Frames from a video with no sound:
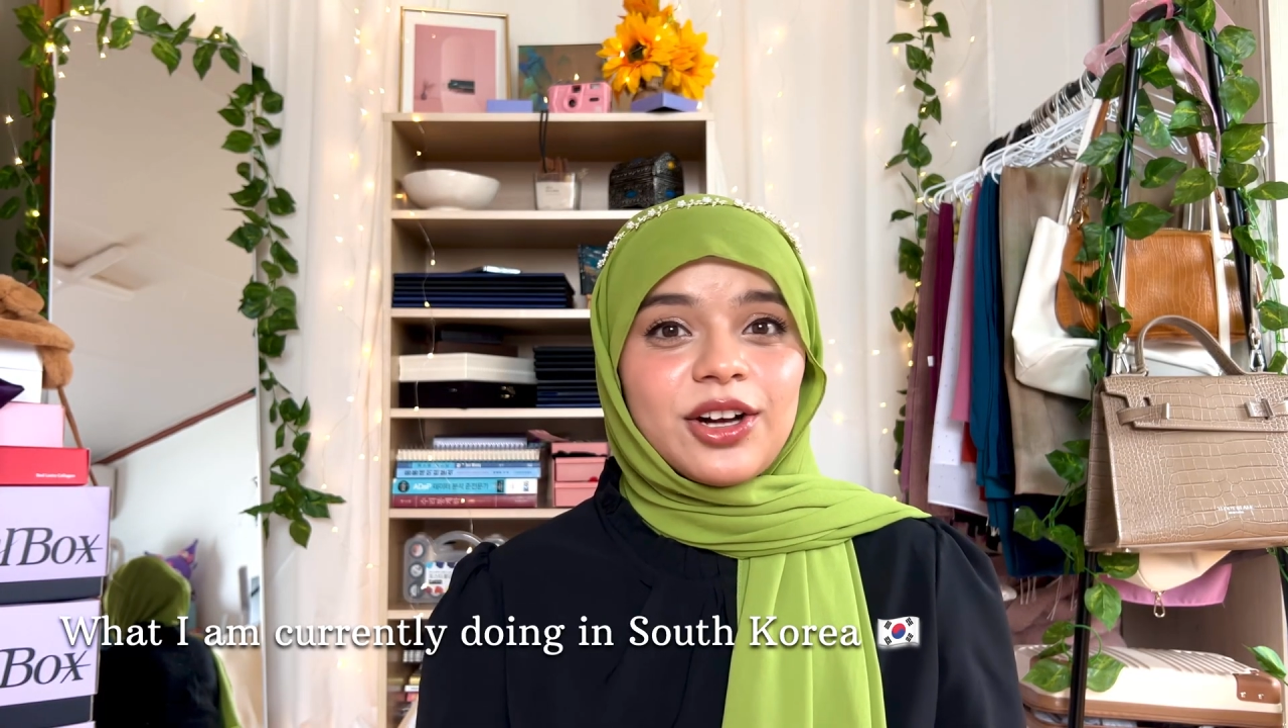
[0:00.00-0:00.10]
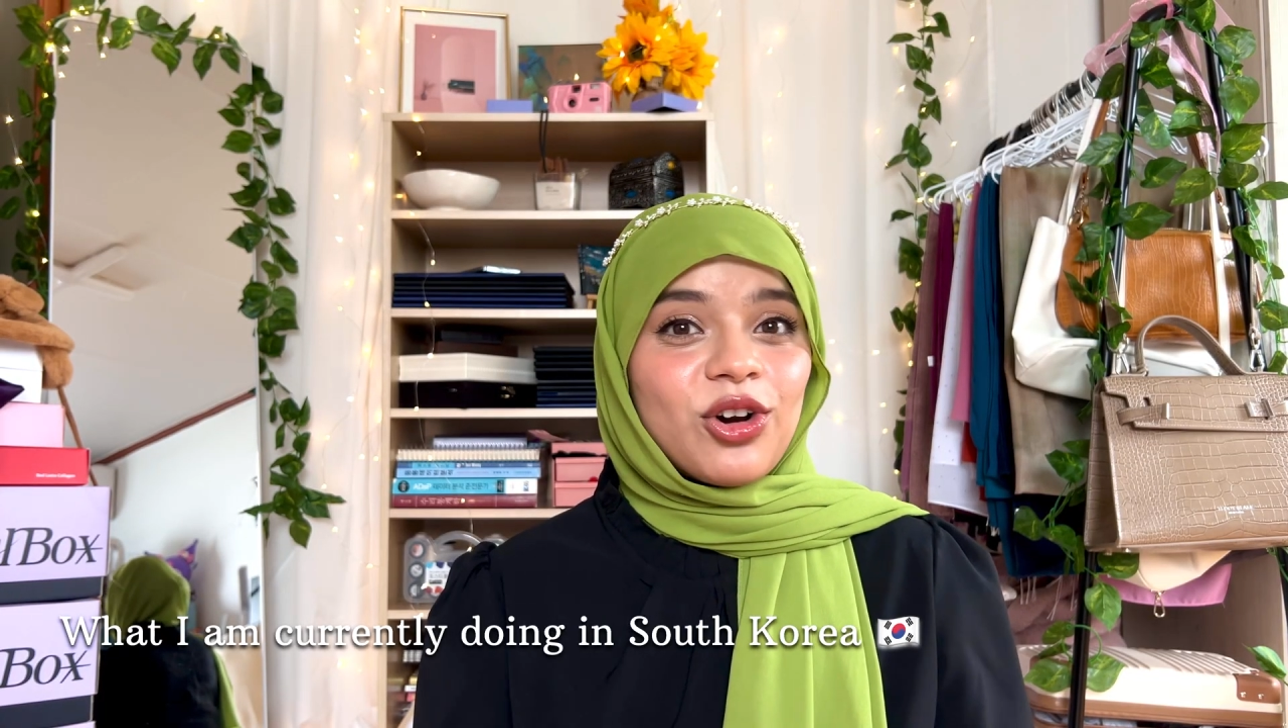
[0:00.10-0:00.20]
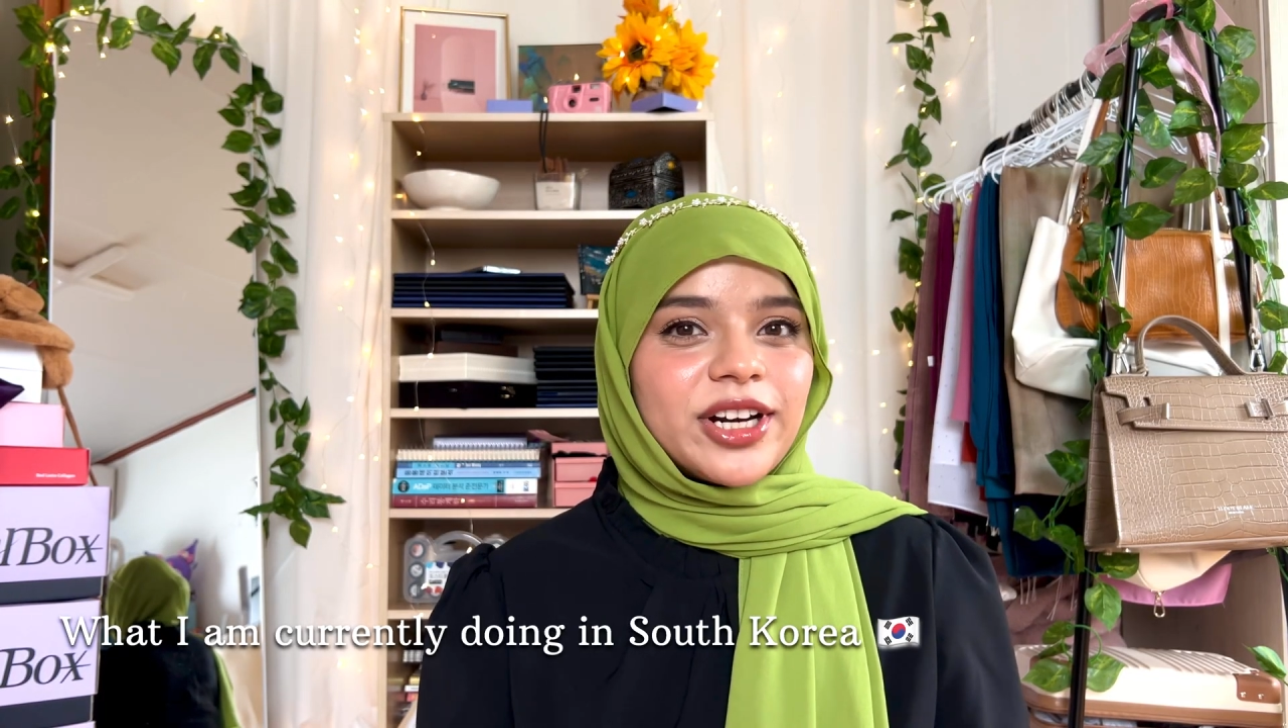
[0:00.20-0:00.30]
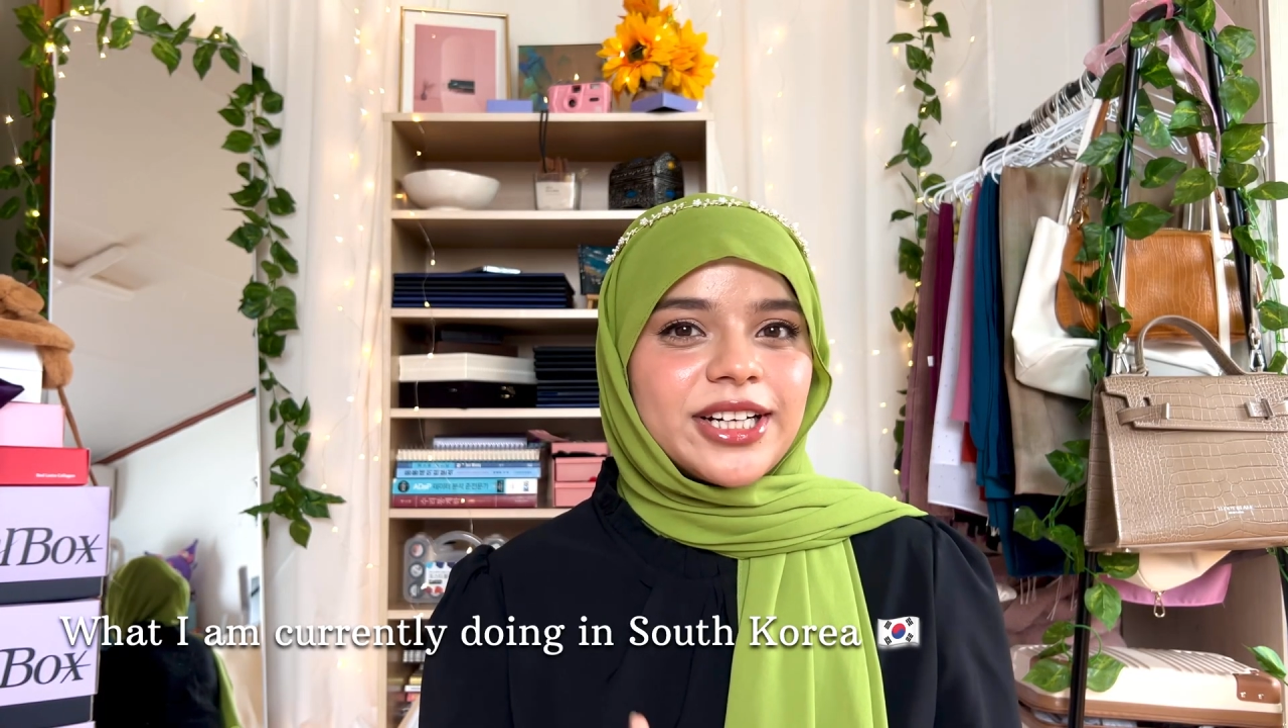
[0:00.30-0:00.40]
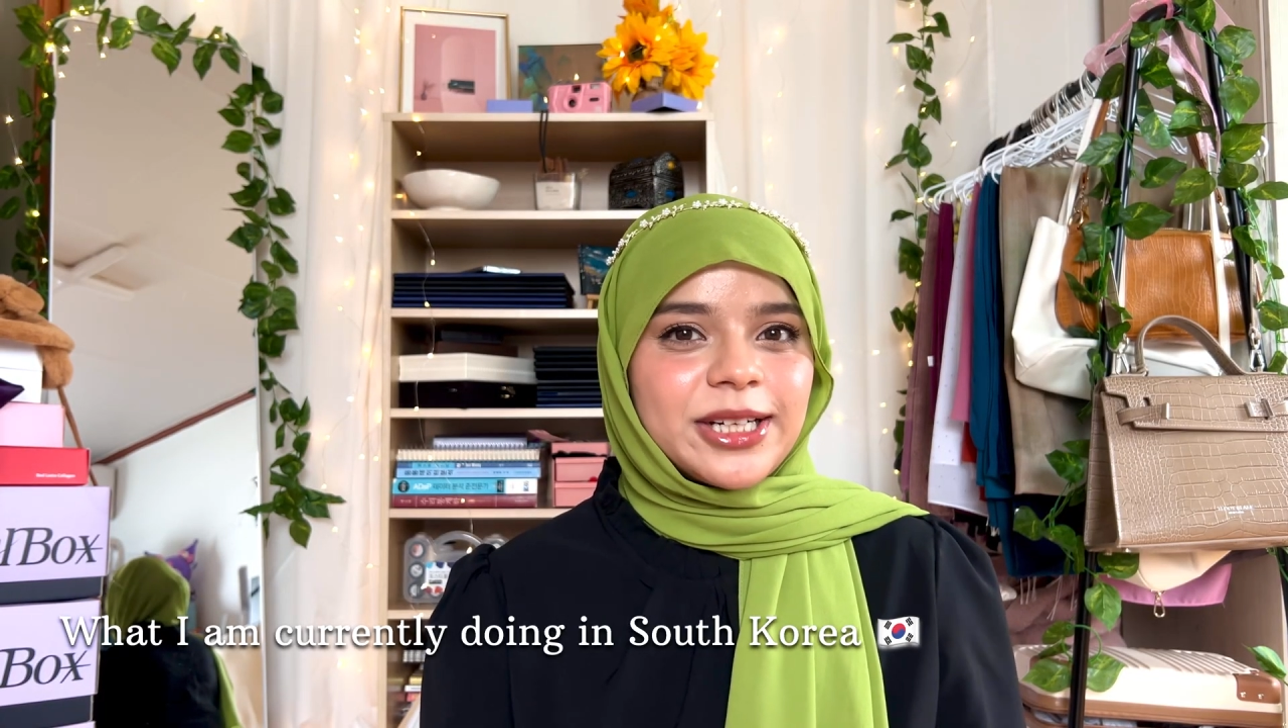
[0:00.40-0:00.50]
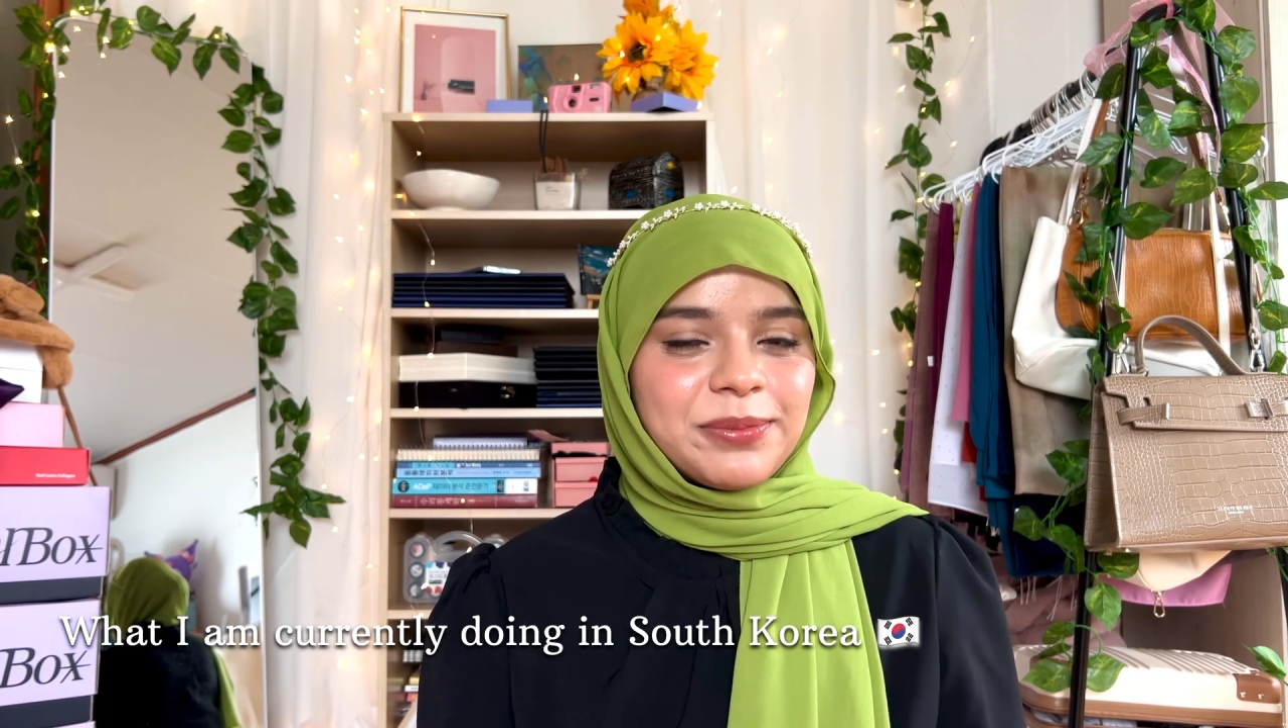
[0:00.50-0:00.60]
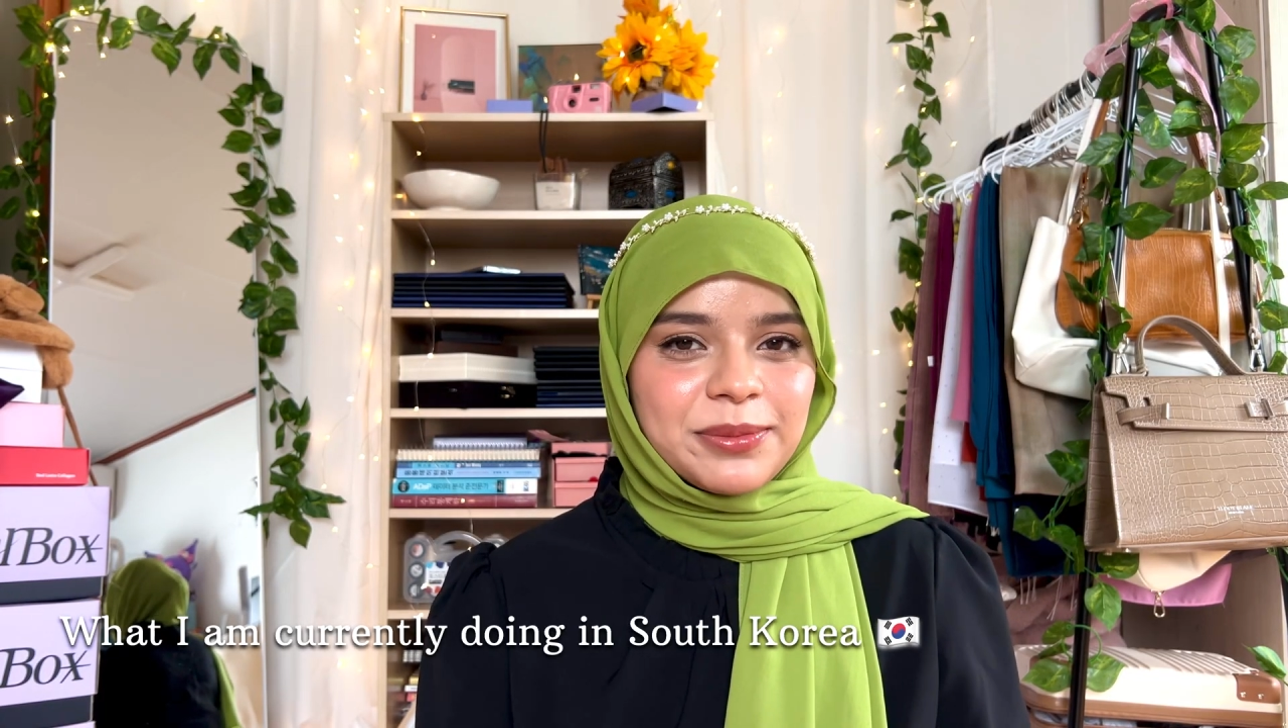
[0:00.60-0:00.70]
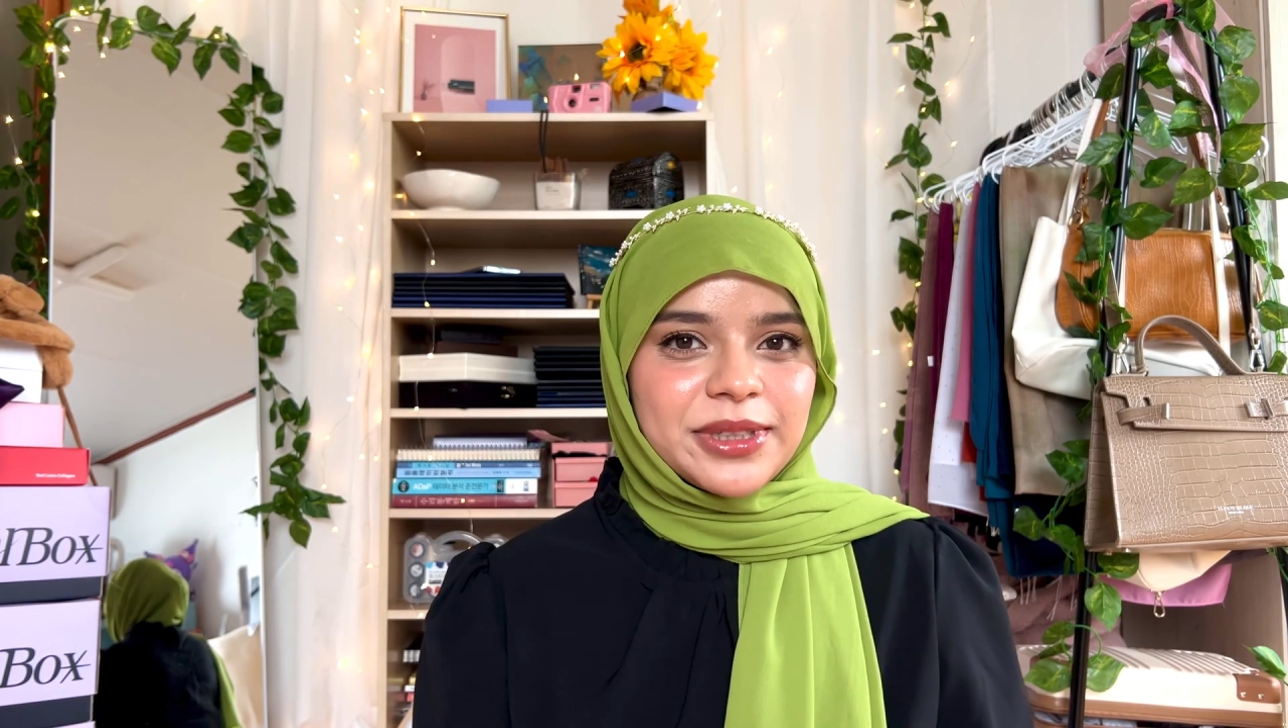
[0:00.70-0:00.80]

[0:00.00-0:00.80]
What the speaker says: already did my